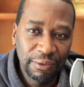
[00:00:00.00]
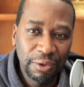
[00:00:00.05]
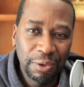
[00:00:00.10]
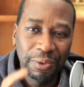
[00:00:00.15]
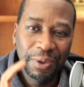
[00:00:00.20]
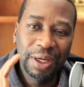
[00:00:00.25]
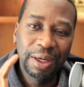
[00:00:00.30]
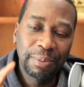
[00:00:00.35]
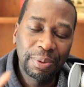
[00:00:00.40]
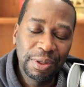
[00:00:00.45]
or
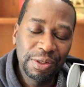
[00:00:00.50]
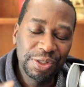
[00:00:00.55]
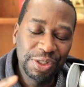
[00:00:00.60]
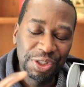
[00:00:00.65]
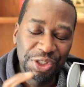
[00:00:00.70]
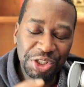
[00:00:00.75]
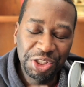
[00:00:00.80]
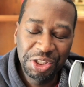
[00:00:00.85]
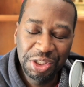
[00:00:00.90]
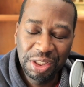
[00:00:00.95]
what a person
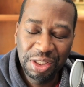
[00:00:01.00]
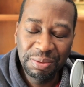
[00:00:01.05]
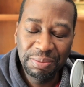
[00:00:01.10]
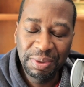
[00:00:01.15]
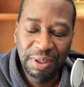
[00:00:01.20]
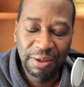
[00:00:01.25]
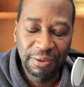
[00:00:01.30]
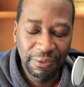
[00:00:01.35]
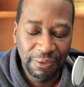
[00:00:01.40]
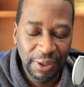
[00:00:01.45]
should
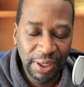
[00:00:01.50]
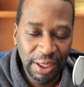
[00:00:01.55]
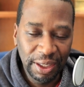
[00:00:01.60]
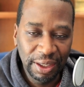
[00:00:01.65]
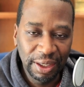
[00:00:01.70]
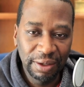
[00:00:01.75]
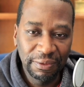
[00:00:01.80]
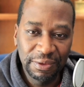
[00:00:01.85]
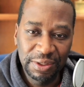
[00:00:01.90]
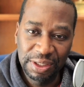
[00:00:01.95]
be afraid
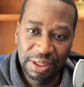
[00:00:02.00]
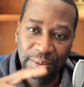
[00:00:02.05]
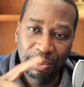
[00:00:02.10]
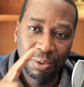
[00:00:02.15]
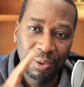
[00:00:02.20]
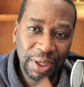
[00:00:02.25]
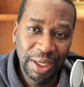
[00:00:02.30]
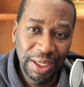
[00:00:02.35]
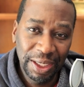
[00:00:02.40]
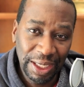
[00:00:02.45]
of, is number
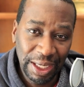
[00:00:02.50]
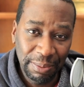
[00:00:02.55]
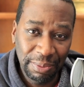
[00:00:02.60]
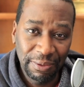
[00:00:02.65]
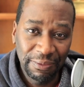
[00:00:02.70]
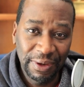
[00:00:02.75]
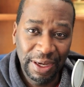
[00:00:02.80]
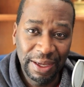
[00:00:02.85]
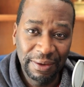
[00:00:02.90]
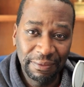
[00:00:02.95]
one, not
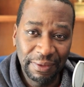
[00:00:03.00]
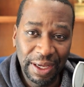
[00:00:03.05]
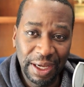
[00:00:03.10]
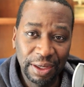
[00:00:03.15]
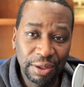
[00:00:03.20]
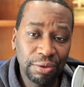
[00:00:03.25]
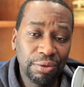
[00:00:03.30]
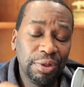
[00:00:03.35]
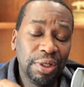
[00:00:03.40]
providing value.